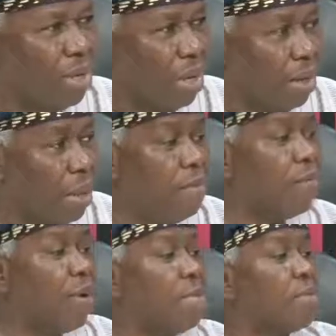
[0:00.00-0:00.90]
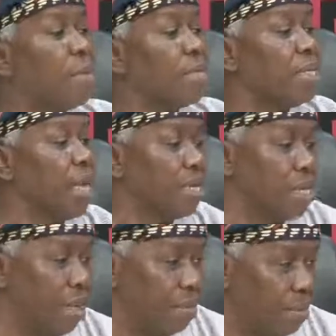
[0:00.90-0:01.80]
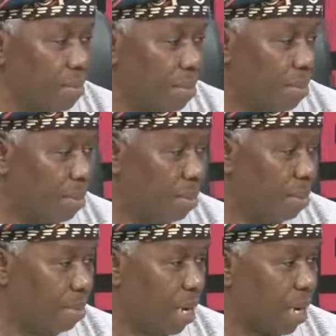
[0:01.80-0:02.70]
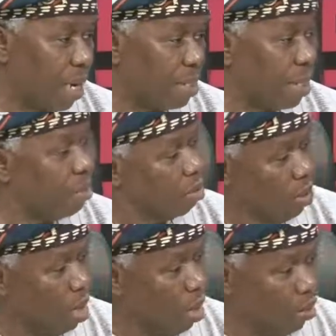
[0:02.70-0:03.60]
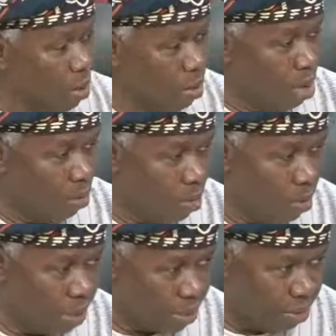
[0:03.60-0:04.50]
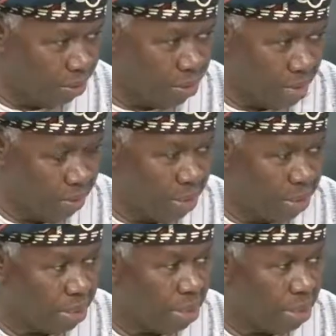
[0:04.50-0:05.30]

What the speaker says: even when the politicians came, like I said, we were civil servants.